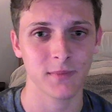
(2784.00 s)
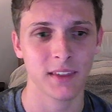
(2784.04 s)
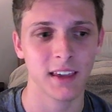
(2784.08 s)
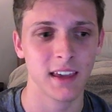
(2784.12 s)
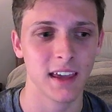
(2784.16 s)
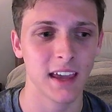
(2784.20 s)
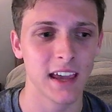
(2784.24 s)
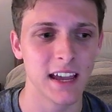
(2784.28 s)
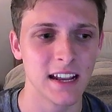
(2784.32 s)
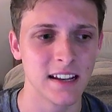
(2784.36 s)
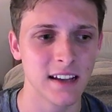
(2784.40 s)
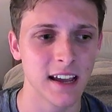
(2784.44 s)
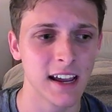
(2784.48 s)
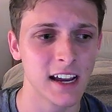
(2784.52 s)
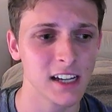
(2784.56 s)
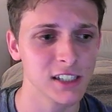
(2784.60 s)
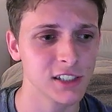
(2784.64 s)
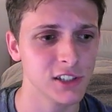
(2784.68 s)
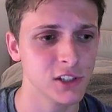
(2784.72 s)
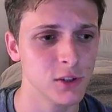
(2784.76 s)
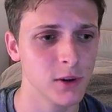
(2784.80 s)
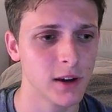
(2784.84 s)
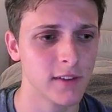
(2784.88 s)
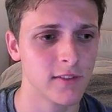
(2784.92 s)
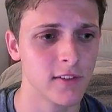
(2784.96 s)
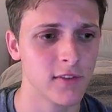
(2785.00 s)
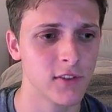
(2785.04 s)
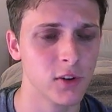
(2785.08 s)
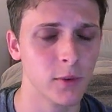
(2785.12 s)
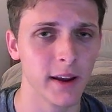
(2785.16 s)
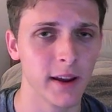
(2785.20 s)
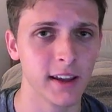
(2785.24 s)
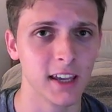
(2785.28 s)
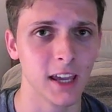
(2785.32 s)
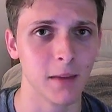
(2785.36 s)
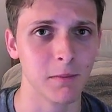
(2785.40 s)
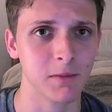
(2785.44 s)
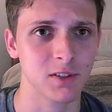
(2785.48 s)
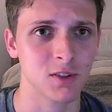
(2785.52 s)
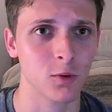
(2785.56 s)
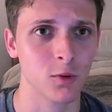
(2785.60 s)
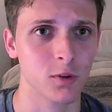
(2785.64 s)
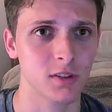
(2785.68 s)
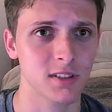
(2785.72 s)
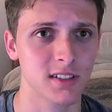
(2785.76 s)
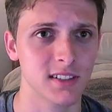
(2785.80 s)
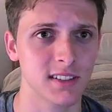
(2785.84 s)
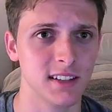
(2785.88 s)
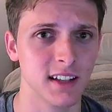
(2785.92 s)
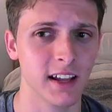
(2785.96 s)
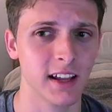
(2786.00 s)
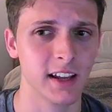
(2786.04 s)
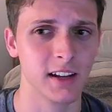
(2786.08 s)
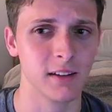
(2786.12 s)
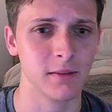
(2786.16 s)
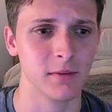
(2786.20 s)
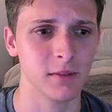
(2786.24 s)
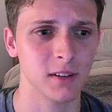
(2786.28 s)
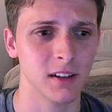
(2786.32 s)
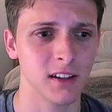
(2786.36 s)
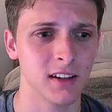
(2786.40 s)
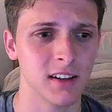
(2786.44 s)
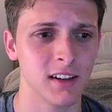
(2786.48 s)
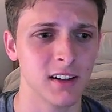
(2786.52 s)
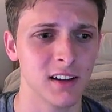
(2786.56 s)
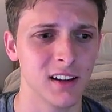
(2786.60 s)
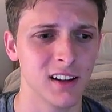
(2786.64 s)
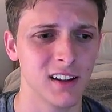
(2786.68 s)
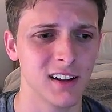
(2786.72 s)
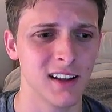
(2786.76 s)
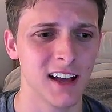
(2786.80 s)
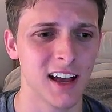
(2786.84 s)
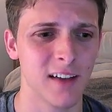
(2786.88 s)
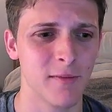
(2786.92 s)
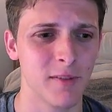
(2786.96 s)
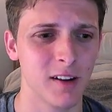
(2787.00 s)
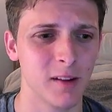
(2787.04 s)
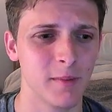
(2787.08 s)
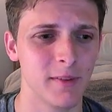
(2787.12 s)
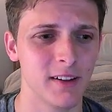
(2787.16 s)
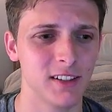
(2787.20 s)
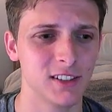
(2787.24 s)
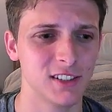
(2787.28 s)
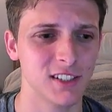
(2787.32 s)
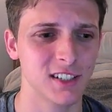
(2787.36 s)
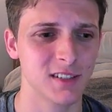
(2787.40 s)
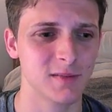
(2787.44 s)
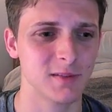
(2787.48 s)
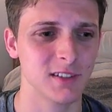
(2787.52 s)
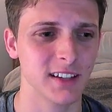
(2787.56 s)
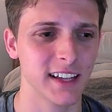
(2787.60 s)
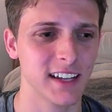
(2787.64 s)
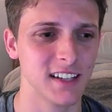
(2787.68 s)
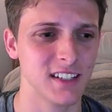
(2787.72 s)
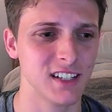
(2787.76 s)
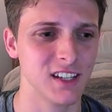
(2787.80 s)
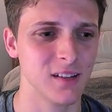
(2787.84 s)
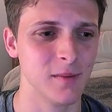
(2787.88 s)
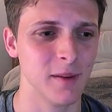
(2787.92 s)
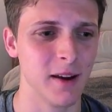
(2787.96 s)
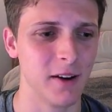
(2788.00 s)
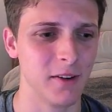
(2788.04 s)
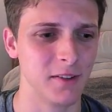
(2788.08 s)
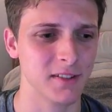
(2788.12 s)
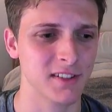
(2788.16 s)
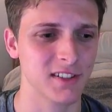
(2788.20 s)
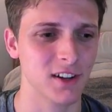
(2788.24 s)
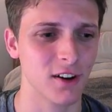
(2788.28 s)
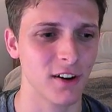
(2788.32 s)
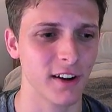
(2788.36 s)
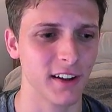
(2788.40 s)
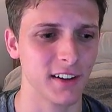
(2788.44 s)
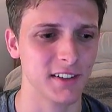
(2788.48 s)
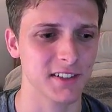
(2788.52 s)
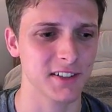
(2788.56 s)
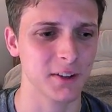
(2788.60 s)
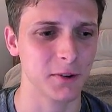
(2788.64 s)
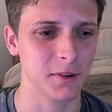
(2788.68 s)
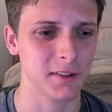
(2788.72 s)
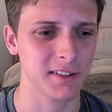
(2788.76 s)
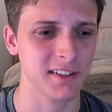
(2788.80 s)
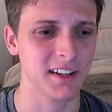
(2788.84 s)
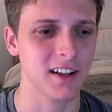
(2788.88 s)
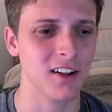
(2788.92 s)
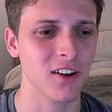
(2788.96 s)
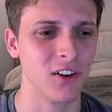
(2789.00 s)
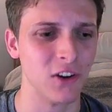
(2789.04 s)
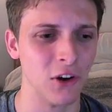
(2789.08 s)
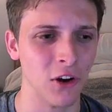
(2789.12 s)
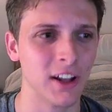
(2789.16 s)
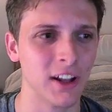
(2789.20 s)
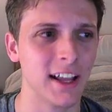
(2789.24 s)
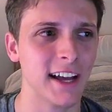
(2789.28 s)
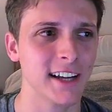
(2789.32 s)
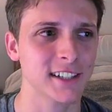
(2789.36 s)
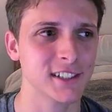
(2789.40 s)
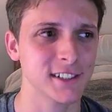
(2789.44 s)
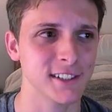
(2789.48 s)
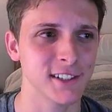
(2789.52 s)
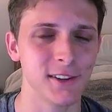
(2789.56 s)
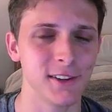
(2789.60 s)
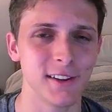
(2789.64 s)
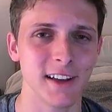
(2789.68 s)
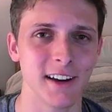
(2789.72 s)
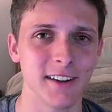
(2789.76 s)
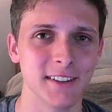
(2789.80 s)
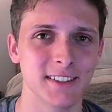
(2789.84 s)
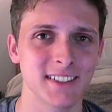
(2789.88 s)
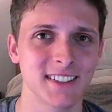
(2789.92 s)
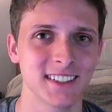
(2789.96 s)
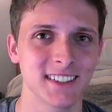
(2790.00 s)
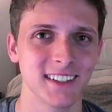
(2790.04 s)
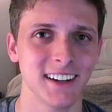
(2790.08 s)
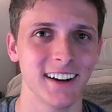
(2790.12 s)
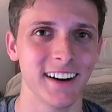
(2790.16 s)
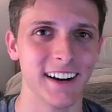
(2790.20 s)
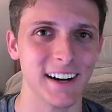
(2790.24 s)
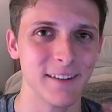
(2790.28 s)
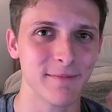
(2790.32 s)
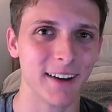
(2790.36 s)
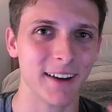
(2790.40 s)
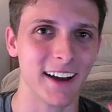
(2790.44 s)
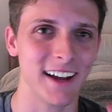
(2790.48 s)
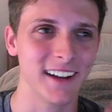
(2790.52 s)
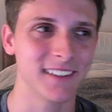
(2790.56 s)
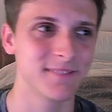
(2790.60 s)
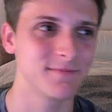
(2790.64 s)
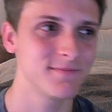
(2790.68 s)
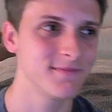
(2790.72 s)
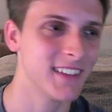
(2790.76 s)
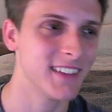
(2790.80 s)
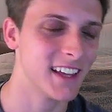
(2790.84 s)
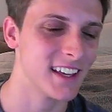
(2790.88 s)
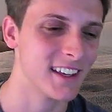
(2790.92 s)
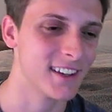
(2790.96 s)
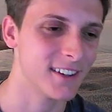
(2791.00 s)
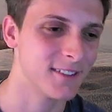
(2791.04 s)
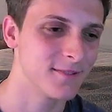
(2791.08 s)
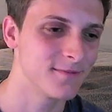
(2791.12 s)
And I actually do have a few endgames courses that I have been a bit just lazy about starting, so I'll actually do those. Alright, bye. Thank you.